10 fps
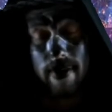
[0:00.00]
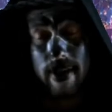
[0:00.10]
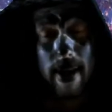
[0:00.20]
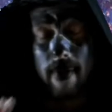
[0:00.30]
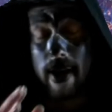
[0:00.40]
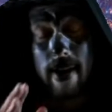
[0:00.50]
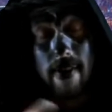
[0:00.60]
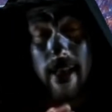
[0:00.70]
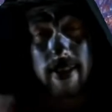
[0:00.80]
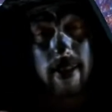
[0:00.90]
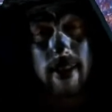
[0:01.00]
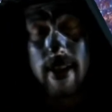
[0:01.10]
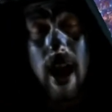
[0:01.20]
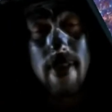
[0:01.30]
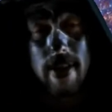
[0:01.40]
Anyway, that's
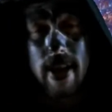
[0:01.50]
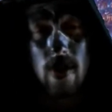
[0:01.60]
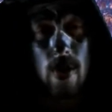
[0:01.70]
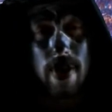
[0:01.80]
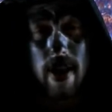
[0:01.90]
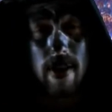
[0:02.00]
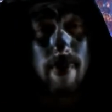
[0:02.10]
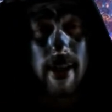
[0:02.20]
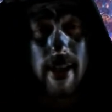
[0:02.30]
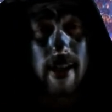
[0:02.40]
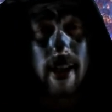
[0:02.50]
neither here nor there to me.